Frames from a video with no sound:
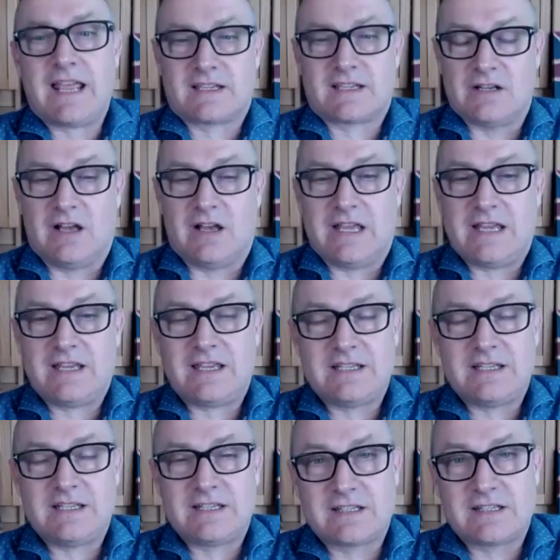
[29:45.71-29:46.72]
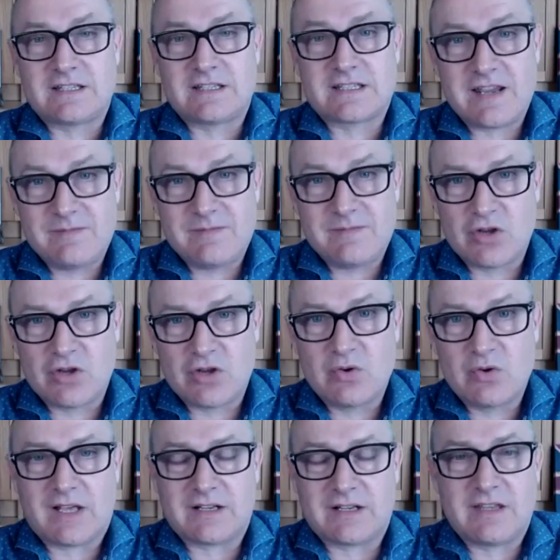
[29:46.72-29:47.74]
The next night, he did the same
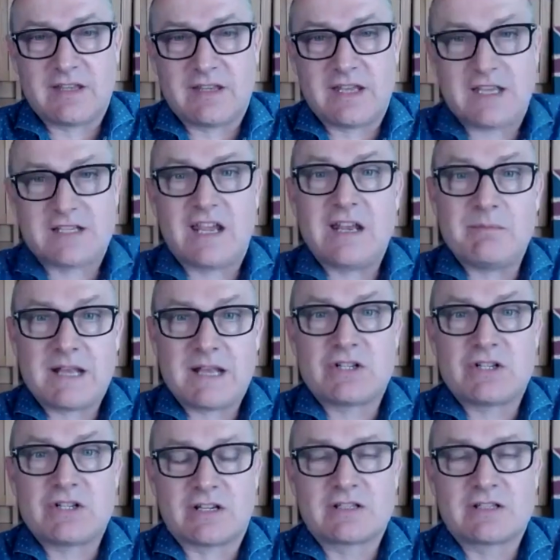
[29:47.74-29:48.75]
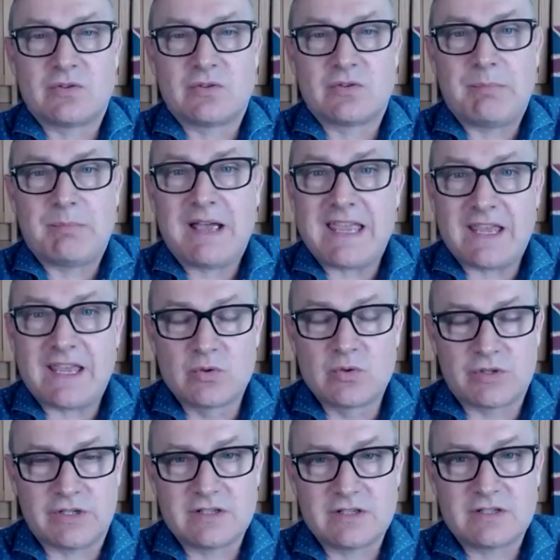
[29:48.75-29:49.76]
joke at a theatre in Manchester to a
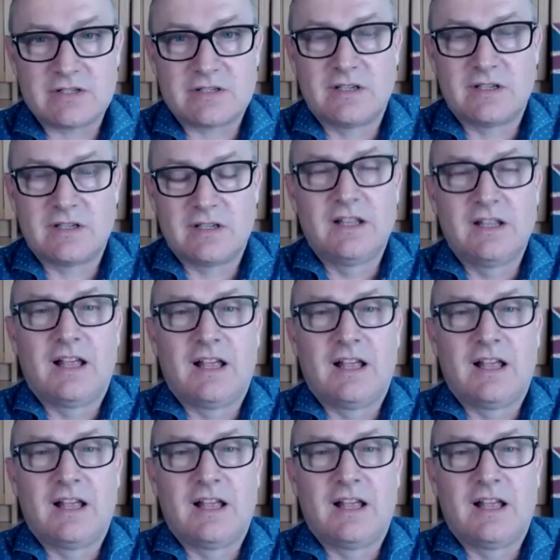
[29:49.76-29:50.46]
paying audience.